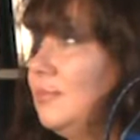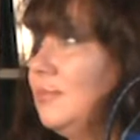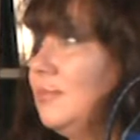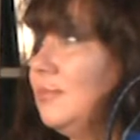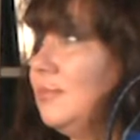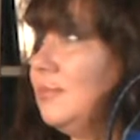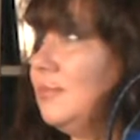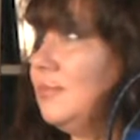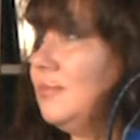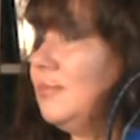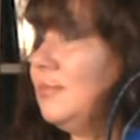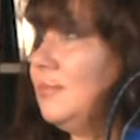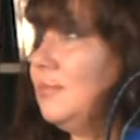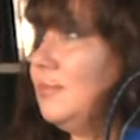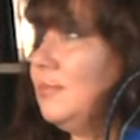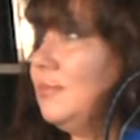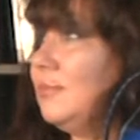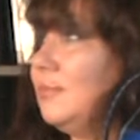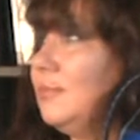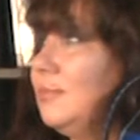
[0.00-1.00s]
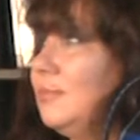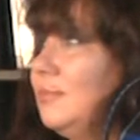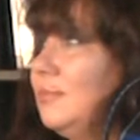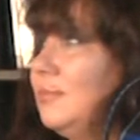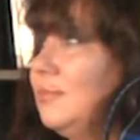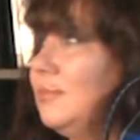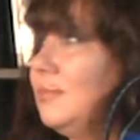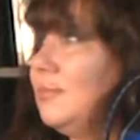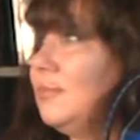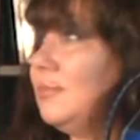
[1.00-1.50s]

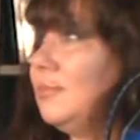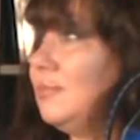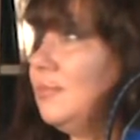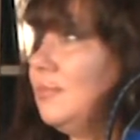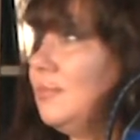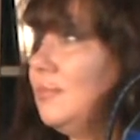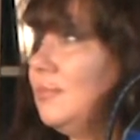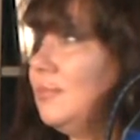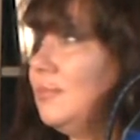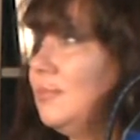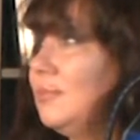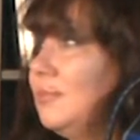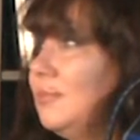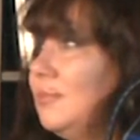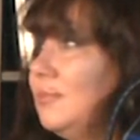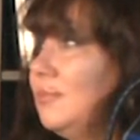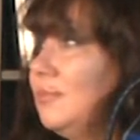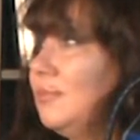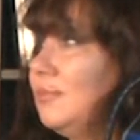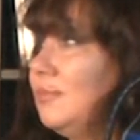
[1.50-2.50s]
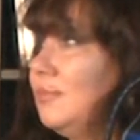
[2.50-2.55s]
[no speech]